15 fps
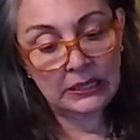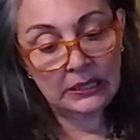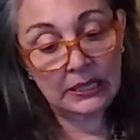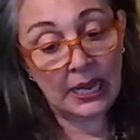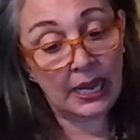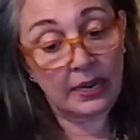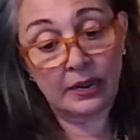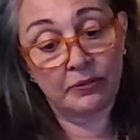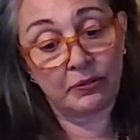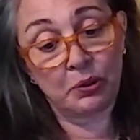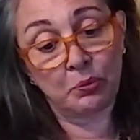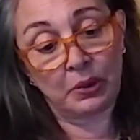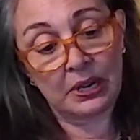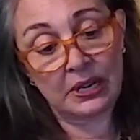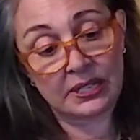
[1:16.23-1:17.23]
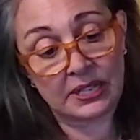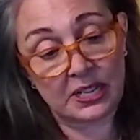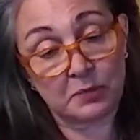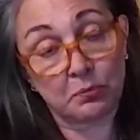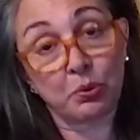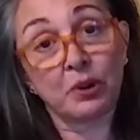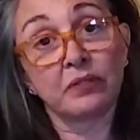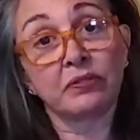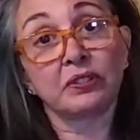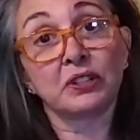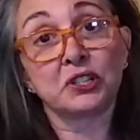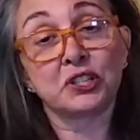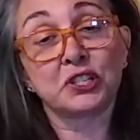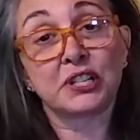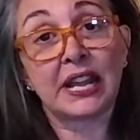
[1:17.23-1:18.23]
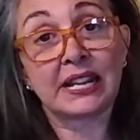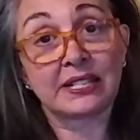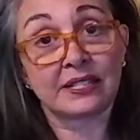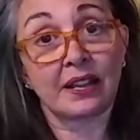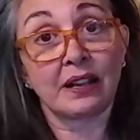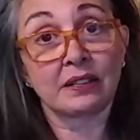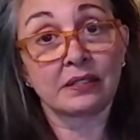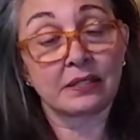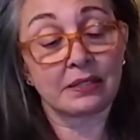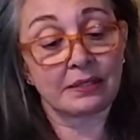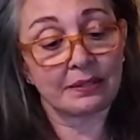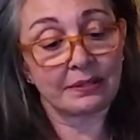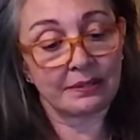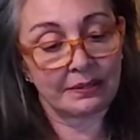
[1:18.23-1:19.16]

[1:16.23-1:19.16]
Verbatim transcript: Not everyone is as privileged as us